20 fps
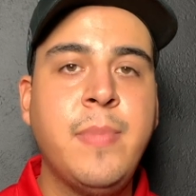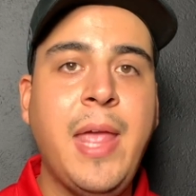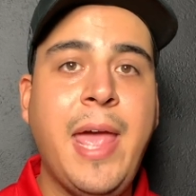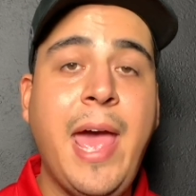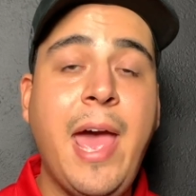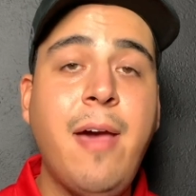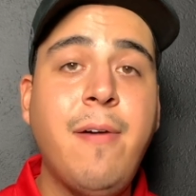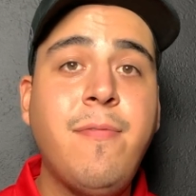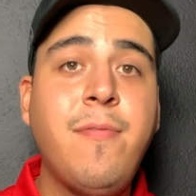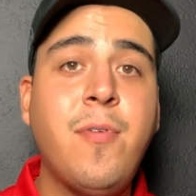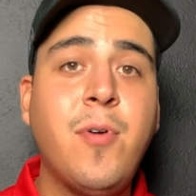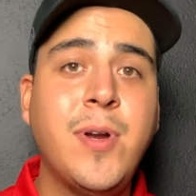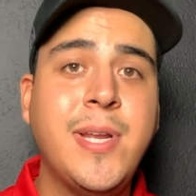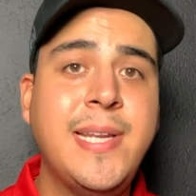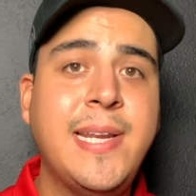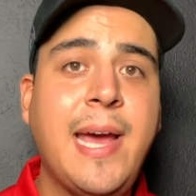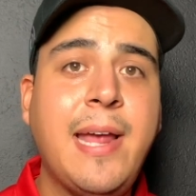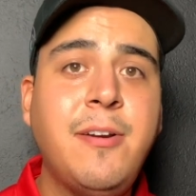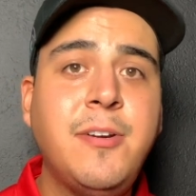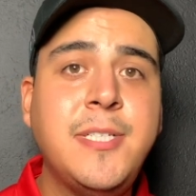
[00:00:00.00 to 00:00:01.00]
At
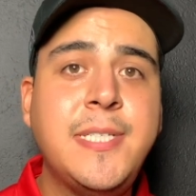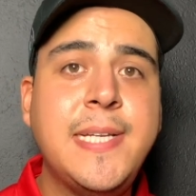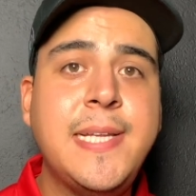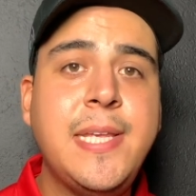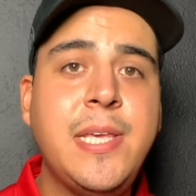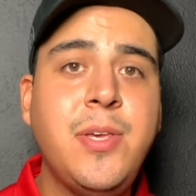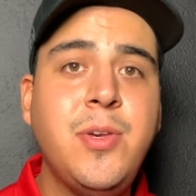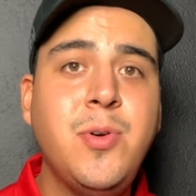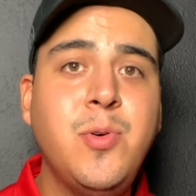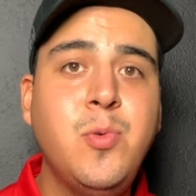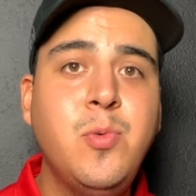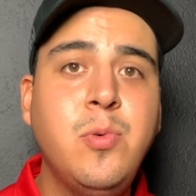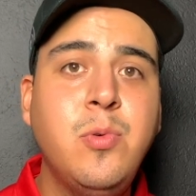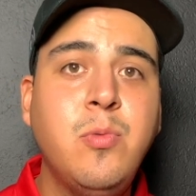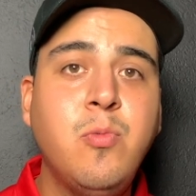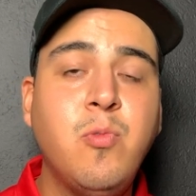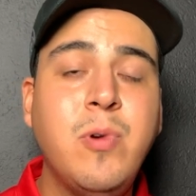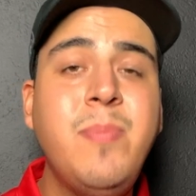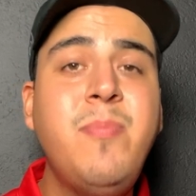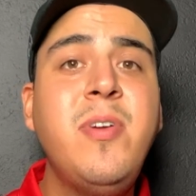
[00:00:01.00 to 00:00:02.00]
49ers EDU,
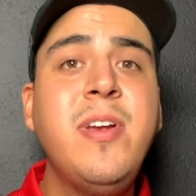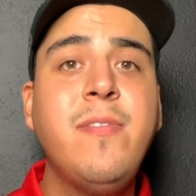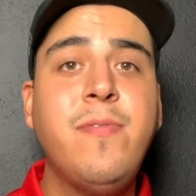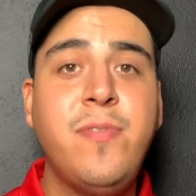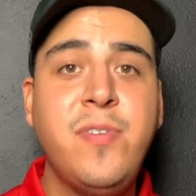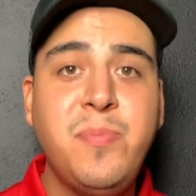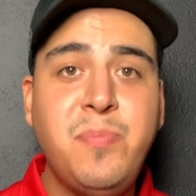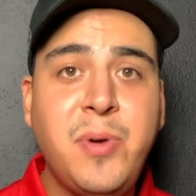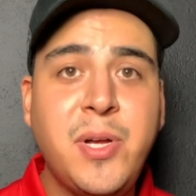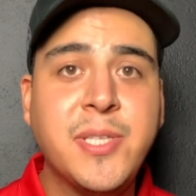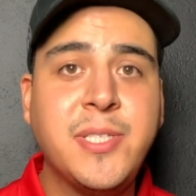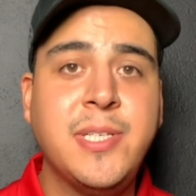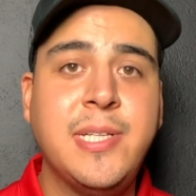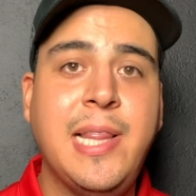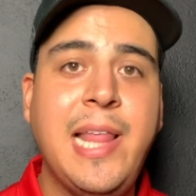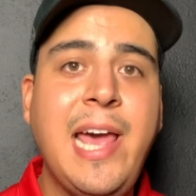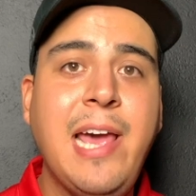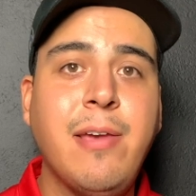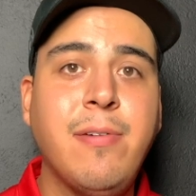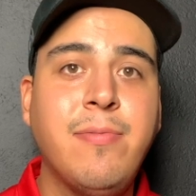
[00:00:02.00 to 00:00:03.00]
we bring football to
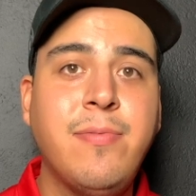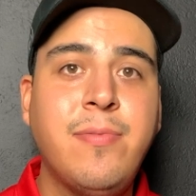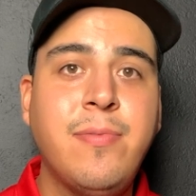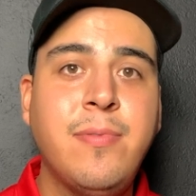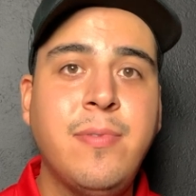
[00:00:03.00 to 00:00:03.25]
life